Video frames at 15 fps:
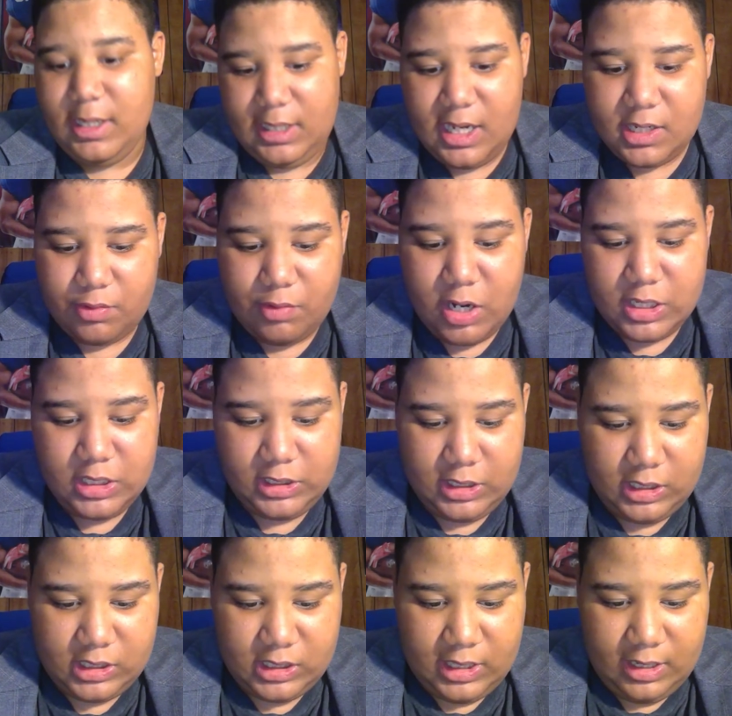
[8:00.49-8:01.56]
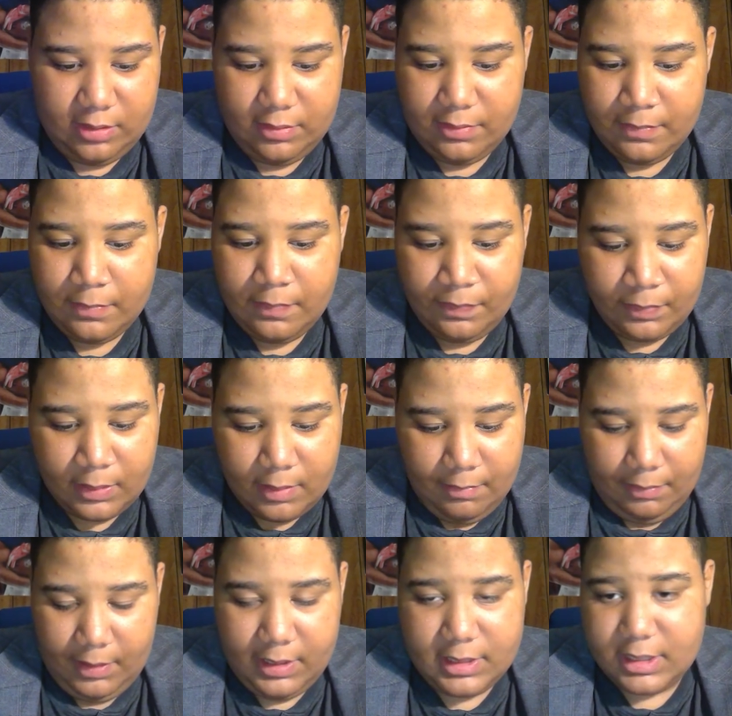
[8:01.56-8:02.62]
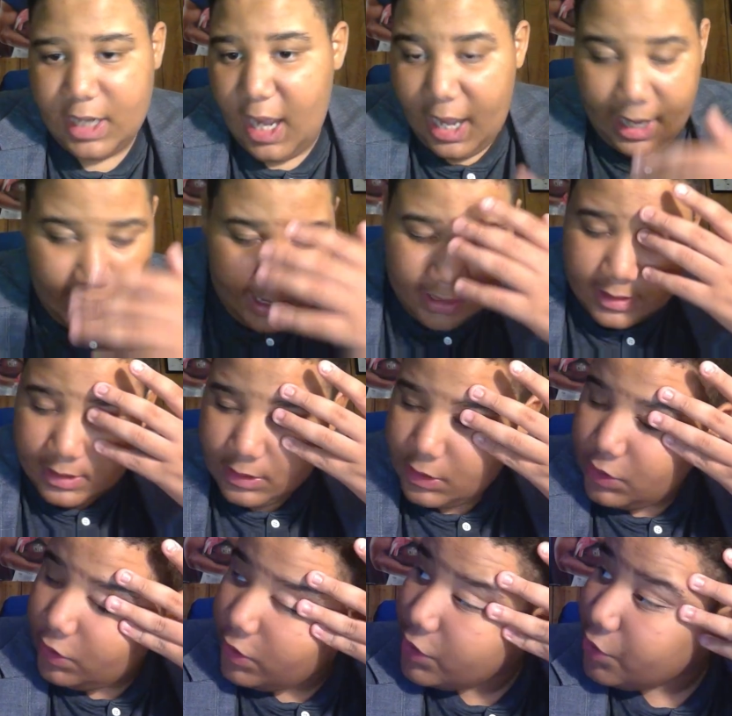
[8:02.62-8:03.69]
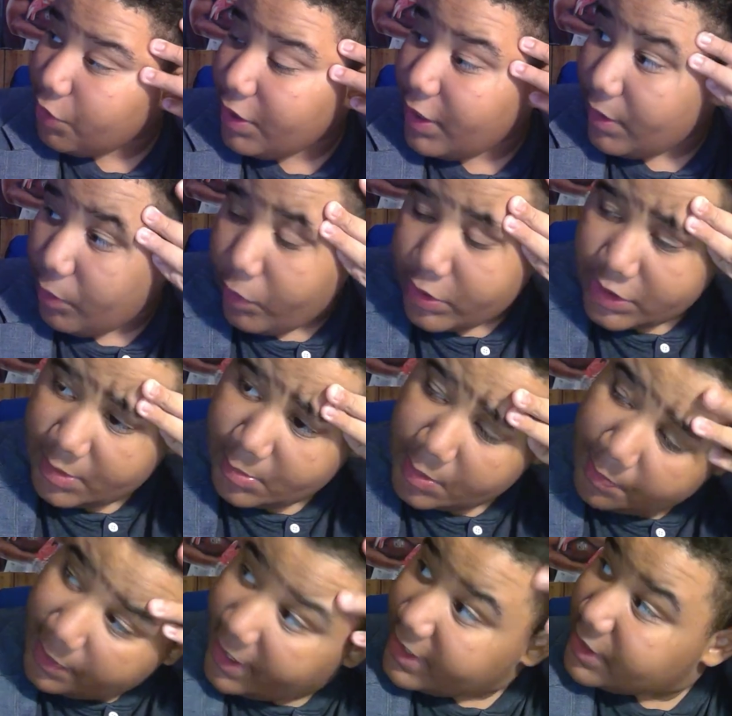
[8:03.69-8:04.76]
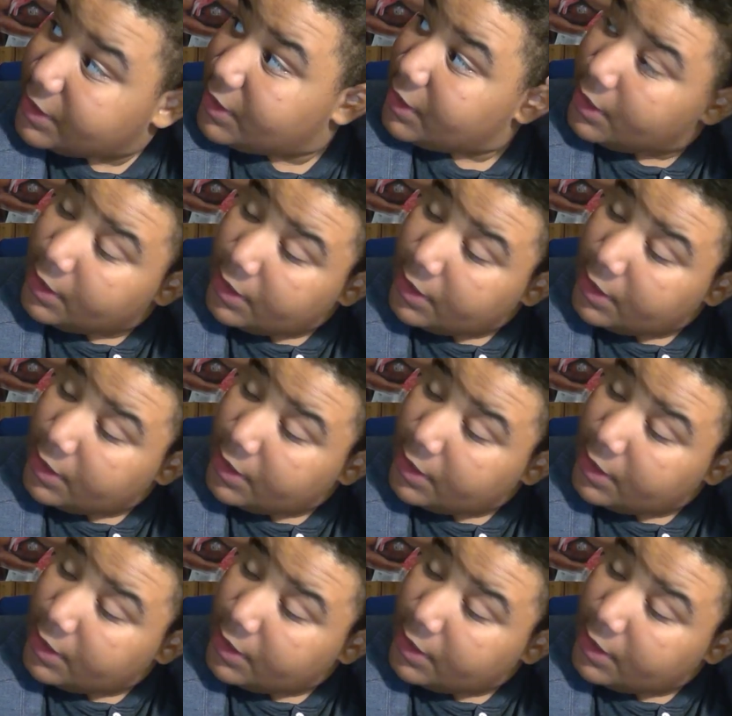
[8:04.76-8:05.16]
He has a rushing touchdown. But his eye and his surgery, and I wish him the best.